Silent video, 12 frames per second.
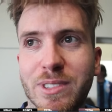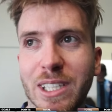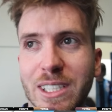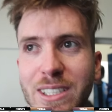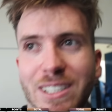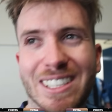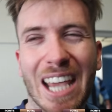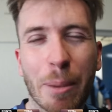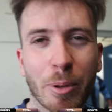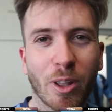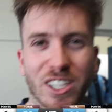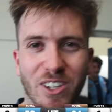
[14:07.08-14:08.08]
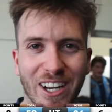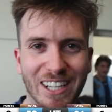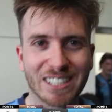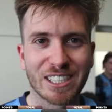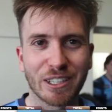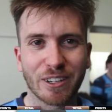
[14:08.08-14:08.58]
didn't capitalise on
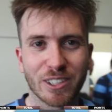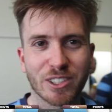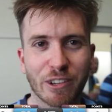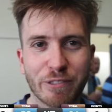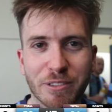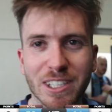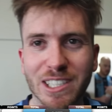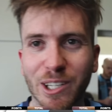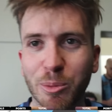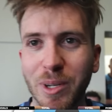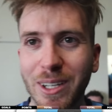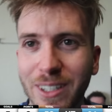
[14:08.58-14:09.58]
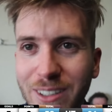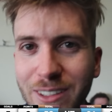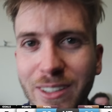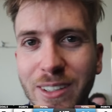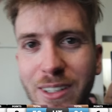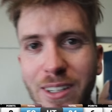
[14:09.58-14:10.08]
it inside 50s a little bit.
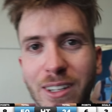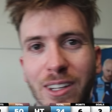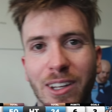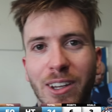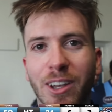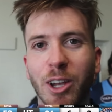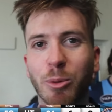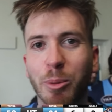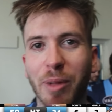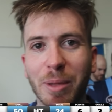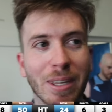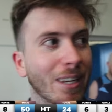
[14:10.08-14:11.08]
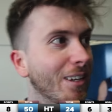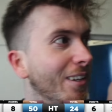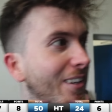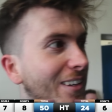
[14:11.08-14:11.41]
Who do we blame there?